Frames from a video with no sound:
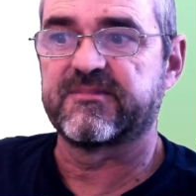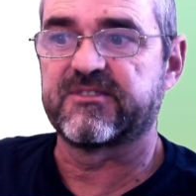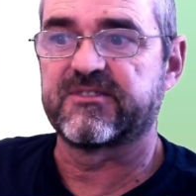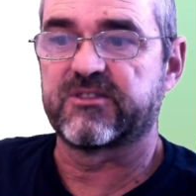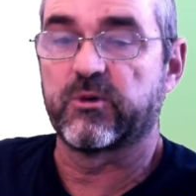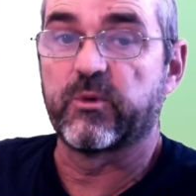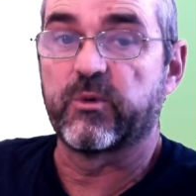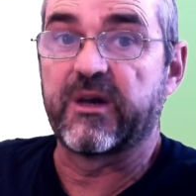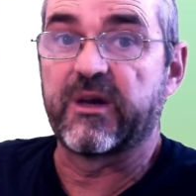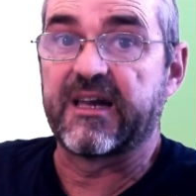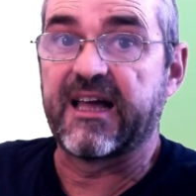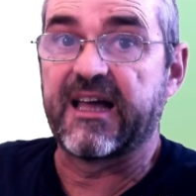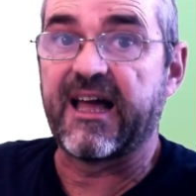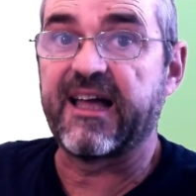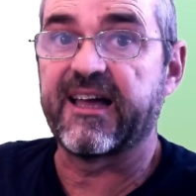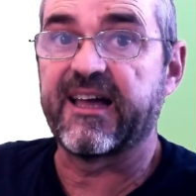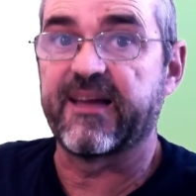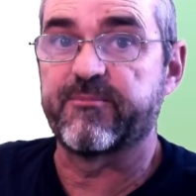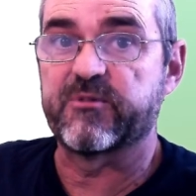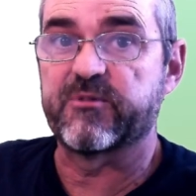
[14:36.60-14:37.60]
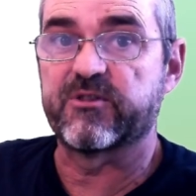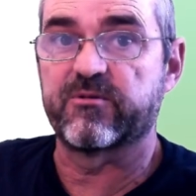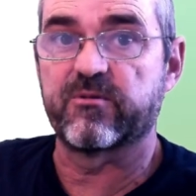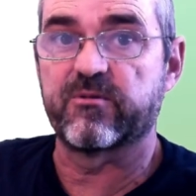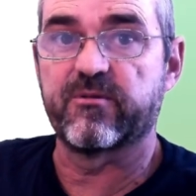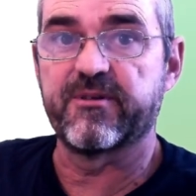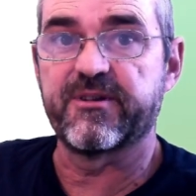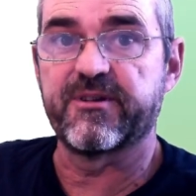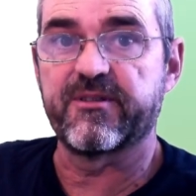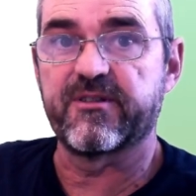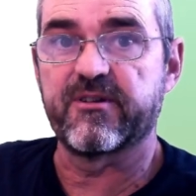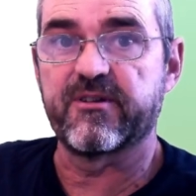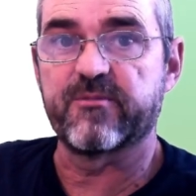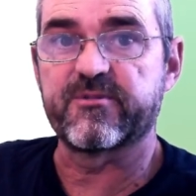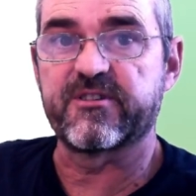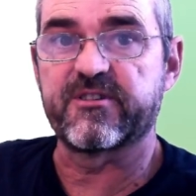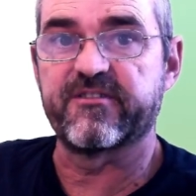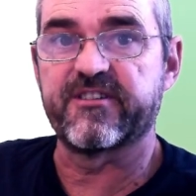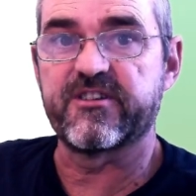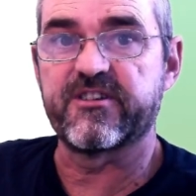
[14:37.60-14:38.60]
So well, I'm not drawing the
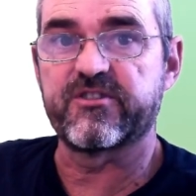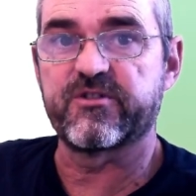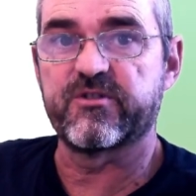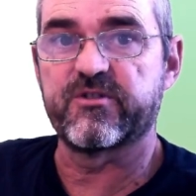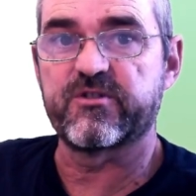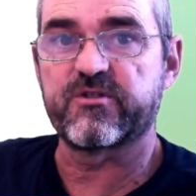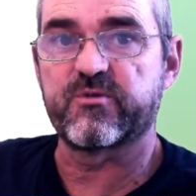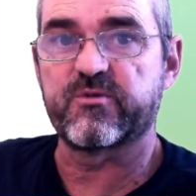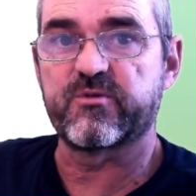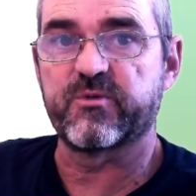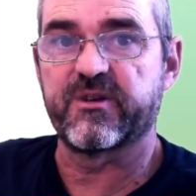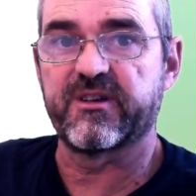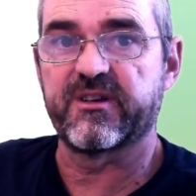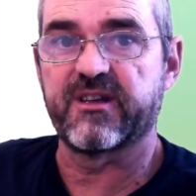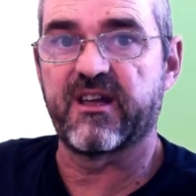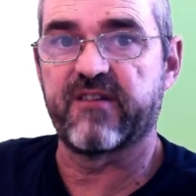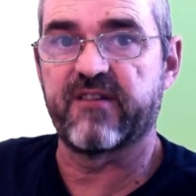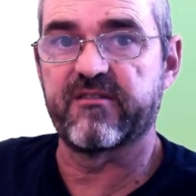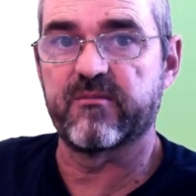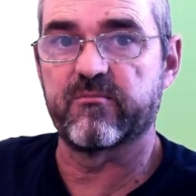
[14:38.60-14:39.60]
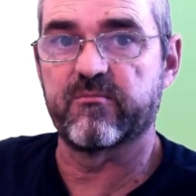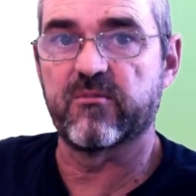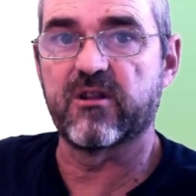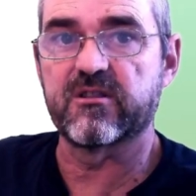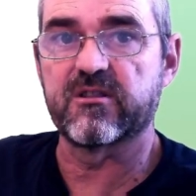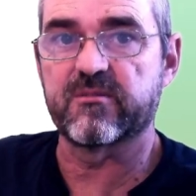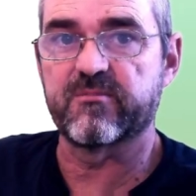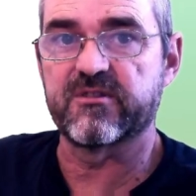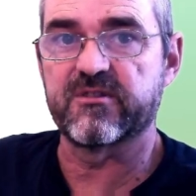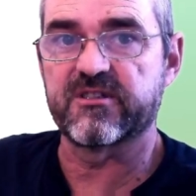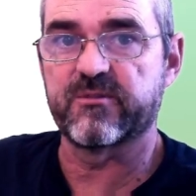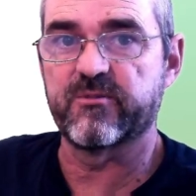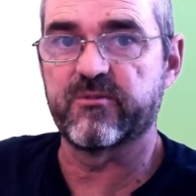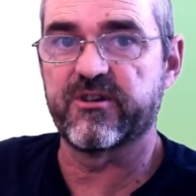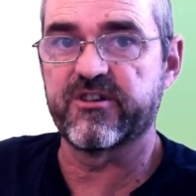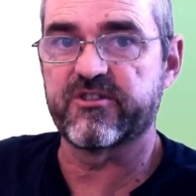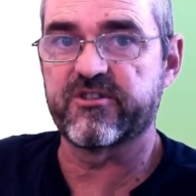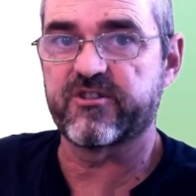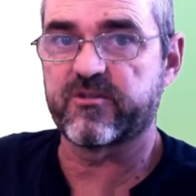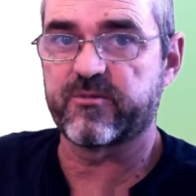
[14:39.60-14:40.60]
observations when having multiple
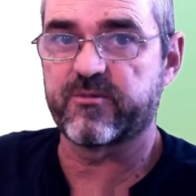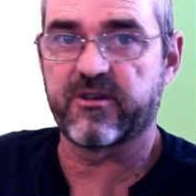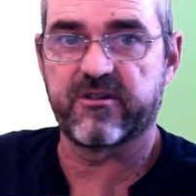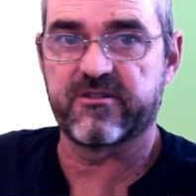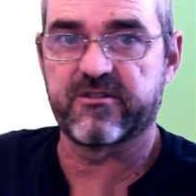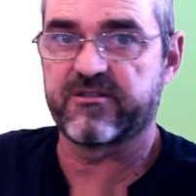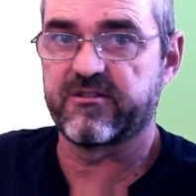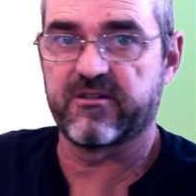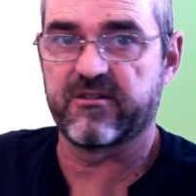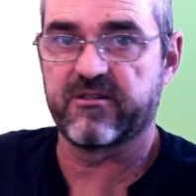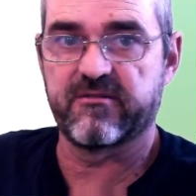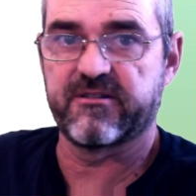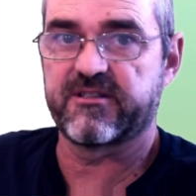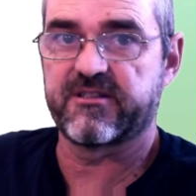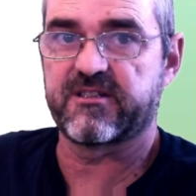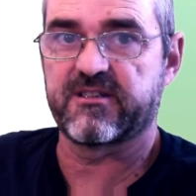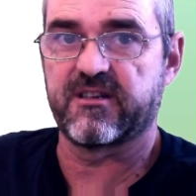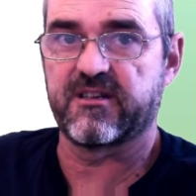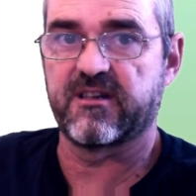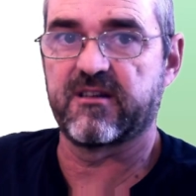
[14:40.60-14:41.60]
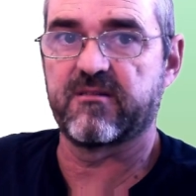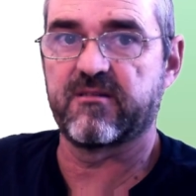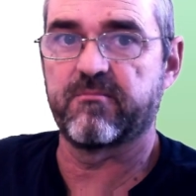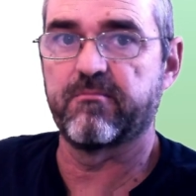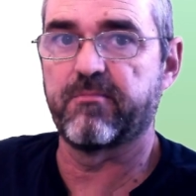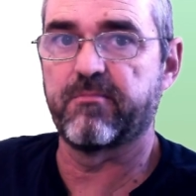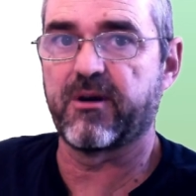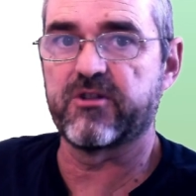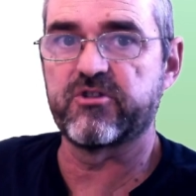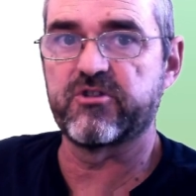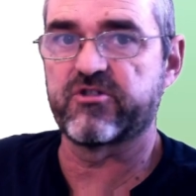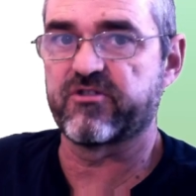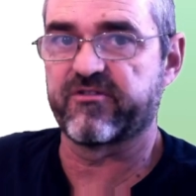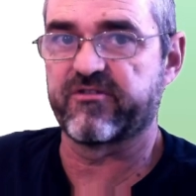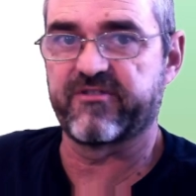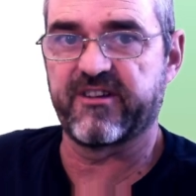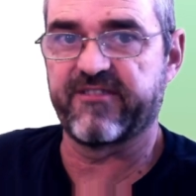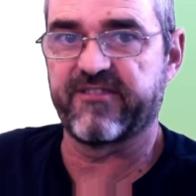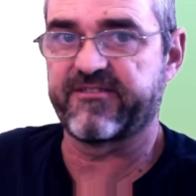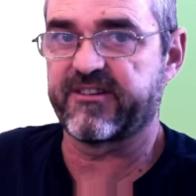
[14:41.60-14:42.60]
simulations because, it's a bunch
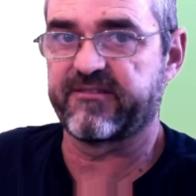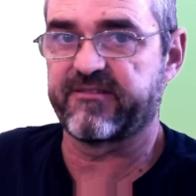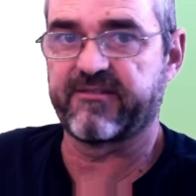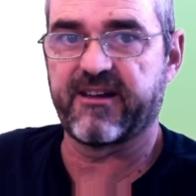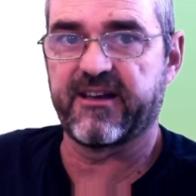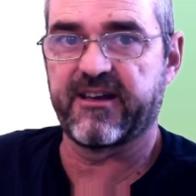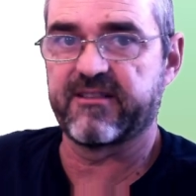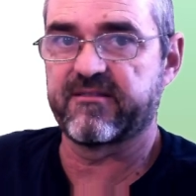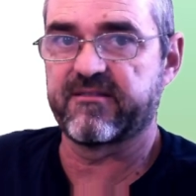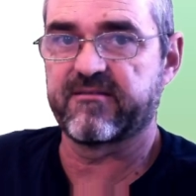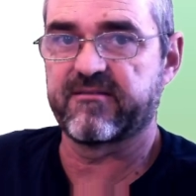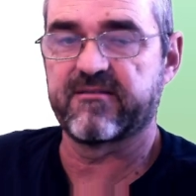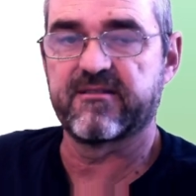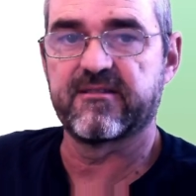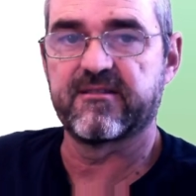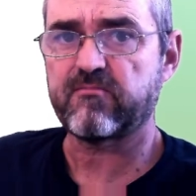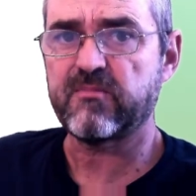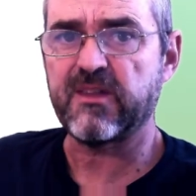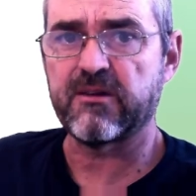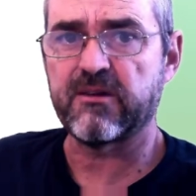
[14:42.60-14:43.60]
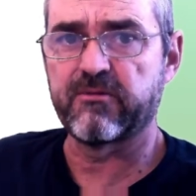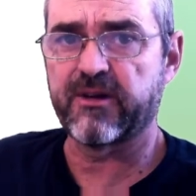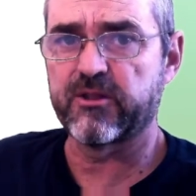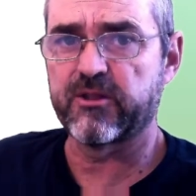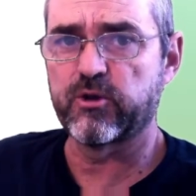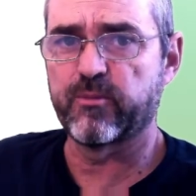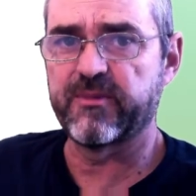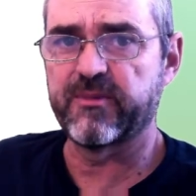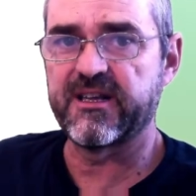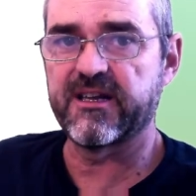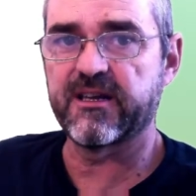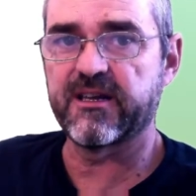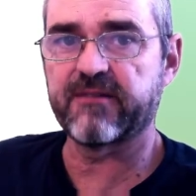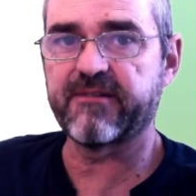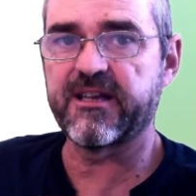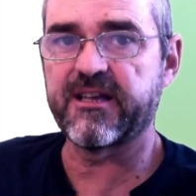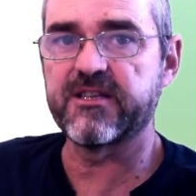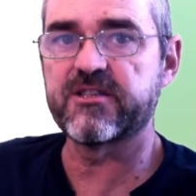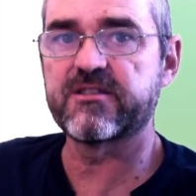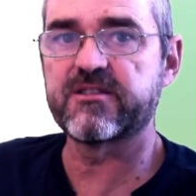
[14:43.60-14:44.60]
of left and right randomly
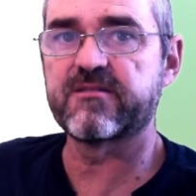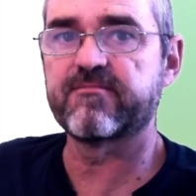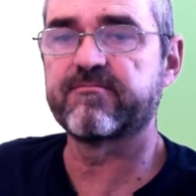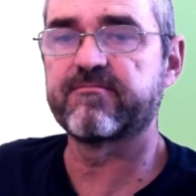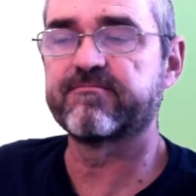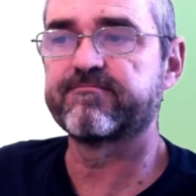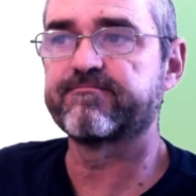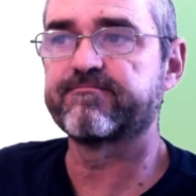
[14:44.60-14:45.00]
arranged.